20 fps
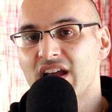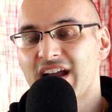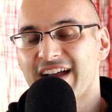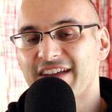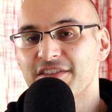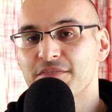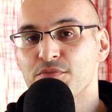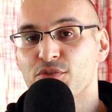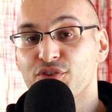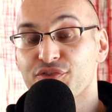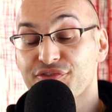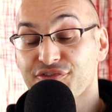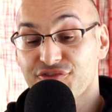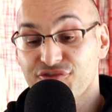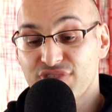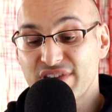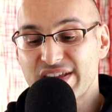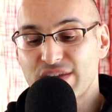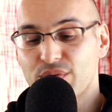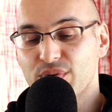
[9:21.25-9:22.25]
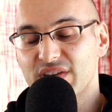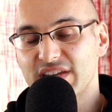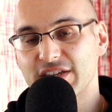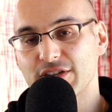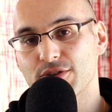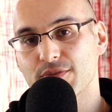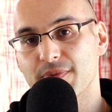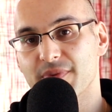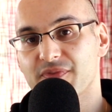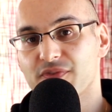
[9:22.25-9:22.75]
And the more frequently
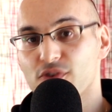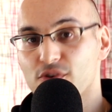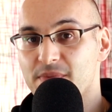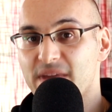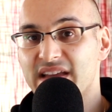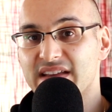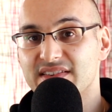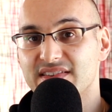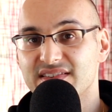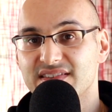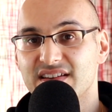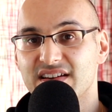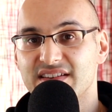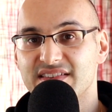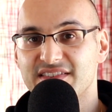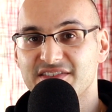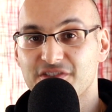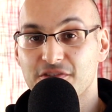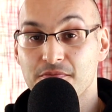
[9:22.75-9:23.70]
you perform exercises,